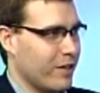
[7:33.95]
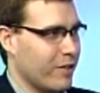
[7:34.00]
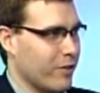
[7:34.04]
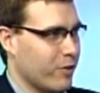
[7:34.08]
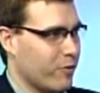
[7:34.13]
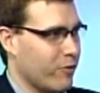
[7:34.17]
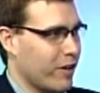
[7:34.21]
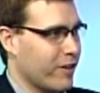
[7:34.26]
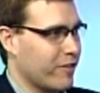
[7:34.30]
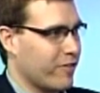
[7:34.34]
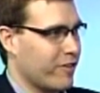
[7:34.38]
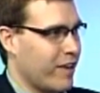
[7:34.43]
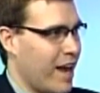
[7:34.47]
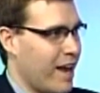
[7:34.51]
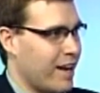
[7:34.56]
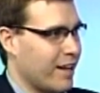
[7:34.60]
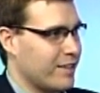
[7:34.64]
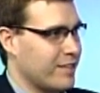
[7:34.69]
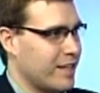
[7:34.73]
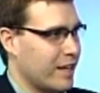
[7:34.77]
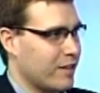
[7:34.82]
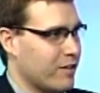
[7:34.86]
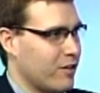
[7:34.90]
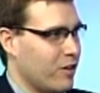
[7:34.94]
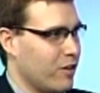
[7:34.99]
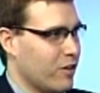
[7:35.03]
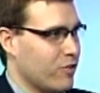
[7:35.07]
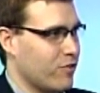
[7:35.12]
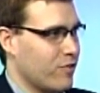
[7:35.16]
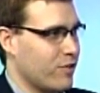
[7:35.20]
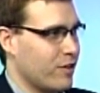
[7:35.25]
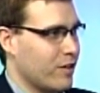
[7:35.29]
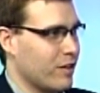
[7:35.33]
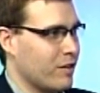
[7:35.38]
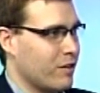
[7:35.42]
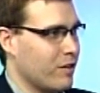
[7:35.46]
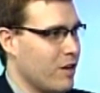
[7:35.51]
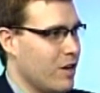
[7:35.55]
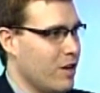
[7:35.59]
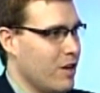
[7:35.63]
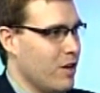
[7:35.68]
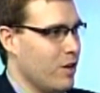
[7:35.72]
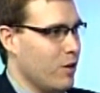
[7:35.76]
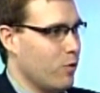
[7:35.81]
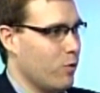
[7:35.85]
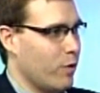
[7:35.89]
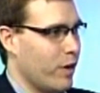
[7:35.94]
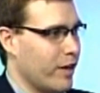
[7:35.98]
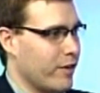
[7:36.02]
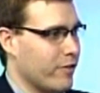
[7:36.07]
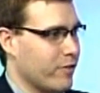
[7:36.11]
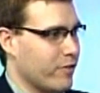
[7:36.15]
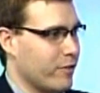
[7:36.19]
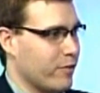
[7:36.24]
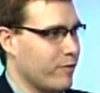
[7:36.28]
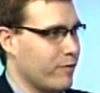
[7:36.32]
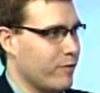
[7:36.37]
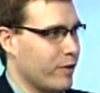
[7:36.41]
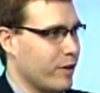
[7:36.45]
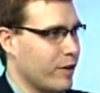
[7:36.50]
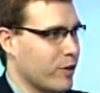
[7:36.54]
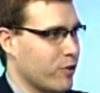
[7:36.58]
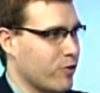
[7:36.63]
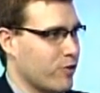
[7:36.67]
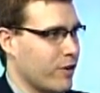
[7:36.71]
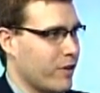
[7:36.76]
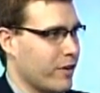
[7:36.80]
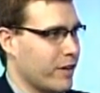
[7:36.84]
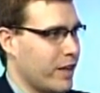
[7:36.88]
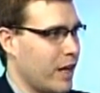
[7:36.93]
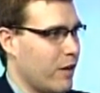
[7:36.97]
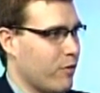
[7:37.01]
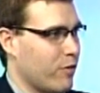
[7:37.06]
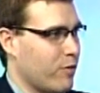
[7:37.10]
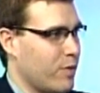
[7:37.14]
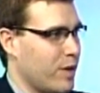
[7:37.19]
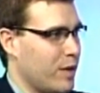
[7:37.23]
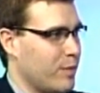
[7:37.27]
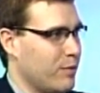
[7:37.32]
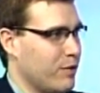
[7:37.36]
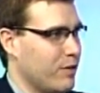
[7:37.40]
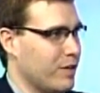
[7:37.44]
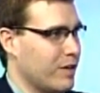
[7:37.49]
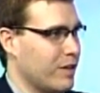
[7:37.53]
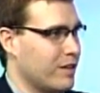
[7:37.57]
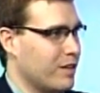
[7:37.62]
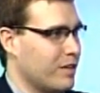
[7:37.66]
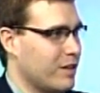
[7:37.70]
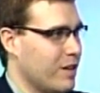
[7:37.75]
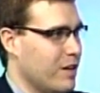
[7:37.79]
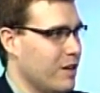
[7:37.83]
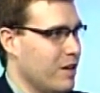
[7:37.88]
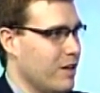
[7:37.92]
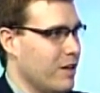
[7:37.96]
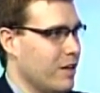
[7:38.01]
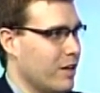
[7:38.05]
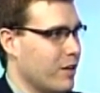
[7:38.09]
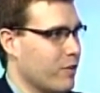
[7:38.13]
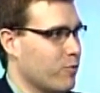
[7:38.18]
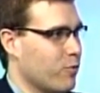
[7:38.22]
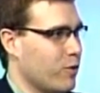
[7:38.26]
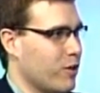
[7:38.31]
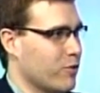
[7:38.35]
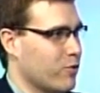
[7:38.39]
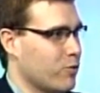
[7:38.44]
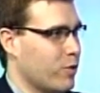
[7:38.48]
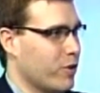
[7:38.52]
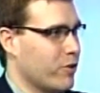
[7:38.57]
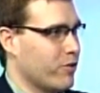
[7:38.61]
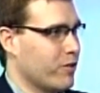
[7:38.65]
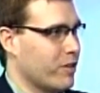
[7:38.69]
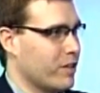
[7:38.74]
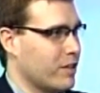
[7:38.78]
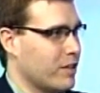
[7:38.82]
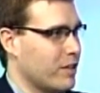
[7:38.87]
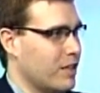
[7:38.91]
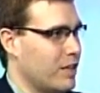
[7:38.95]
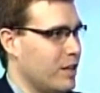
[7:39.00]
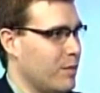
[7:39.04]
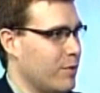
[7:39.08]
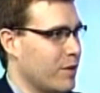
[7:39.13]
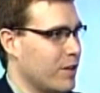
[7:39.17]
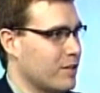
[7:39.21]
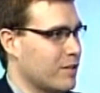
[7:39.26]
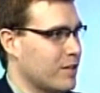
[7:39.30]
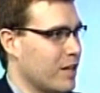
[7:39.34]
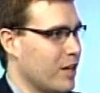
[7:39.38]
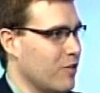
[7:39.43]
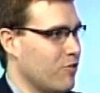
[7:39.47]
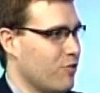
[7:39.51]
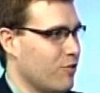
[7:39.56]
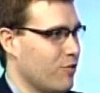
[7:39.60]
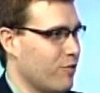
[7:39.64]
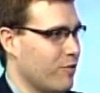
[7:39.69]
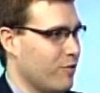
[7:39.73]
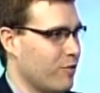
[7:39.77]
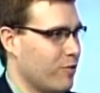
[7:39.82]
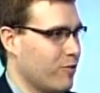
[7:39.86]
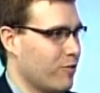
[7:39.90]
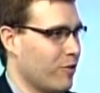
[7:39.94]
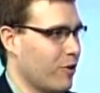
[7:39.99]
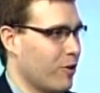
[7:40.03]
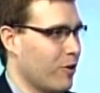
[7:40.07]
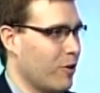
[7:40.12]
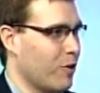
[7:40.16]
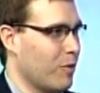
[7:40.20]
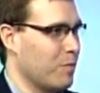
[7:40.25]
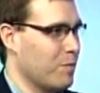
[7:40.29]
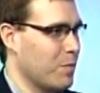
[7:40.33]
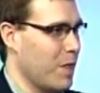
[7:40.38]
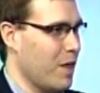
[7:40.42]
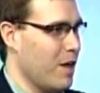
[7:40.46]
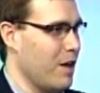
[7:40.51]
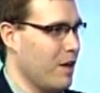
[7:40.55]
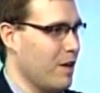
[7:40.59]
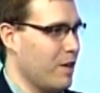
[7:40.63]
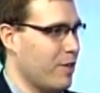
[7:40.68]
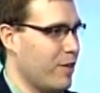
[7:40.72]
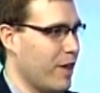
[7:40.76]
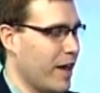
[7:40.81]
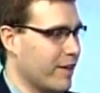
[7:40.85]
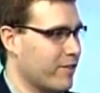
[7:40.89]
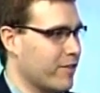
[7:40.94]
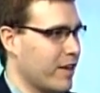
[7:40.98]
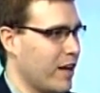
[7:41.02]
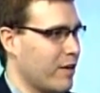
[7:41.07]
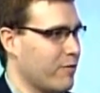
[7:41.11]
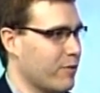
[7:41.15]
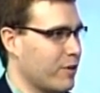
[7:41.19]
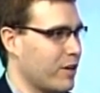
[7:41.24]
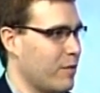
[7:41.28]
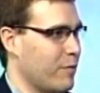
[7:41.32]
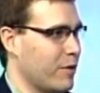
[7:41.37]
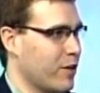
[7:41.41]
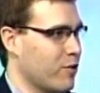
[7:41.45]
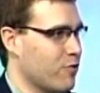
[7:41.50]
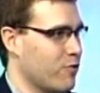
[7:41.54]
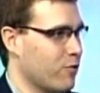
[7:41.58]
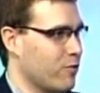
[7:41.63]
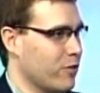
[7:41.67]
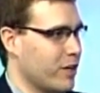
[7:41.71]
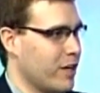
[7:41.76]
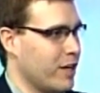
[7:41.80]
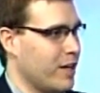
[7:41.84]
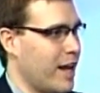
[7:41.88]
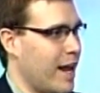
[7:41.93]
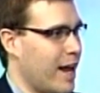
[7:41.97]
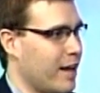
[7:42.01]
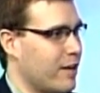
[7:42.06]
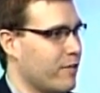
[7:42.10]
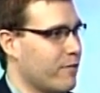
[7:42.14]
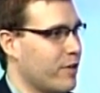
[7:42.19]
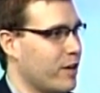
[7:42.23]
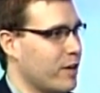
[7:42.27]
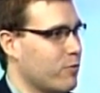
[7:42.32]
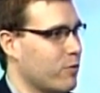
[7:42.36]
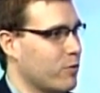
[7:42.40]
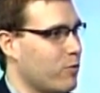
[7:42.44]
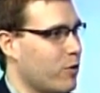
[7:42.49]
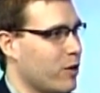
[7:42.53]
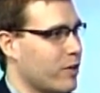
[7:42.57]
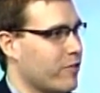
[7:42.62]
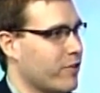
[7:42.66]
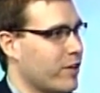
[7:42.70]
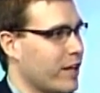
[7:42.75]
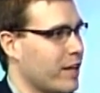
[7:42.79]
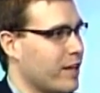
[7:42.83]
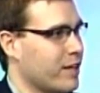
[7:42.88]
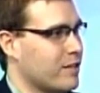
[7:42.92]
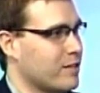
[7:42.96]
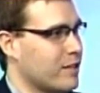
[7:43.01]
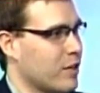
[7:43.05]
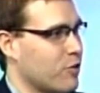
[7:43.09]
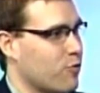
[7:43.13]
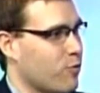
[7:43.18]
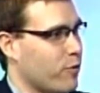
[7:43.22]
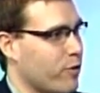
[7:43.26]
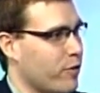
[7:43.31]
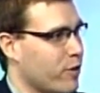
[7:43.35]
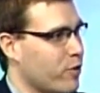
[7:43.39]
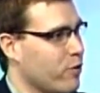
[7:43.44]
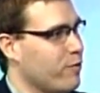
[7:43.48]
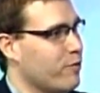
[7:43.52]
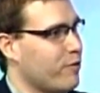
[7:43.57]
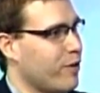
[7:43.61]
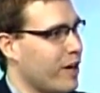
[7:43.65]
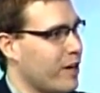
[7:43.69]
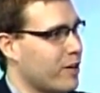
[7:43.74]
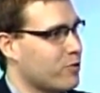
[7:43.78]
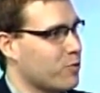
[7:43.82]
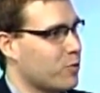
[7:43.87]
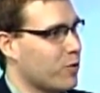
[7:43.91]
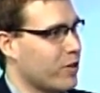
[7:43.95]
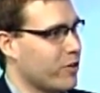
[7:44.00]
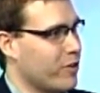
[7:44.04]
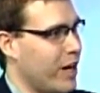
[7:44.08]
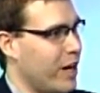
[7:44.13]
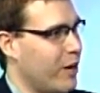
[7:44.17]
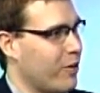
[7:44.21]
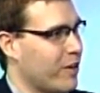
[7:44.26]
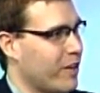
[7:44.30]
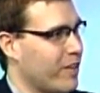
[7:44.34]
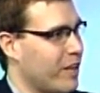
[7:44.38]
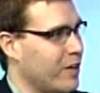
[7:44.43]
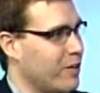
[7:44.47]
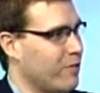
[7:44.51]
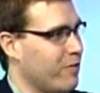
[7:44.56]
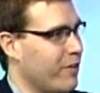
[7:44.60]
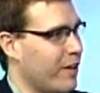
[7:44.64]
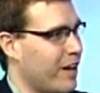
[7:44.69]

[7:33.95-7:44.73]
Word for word: uh, the great scanning technology and ways of uh, sharing that with people, and as well Twitter and keeping in touch. So Thanks again for coming in, Julian. And if anyone wants to get in touch with you via Twitter, how can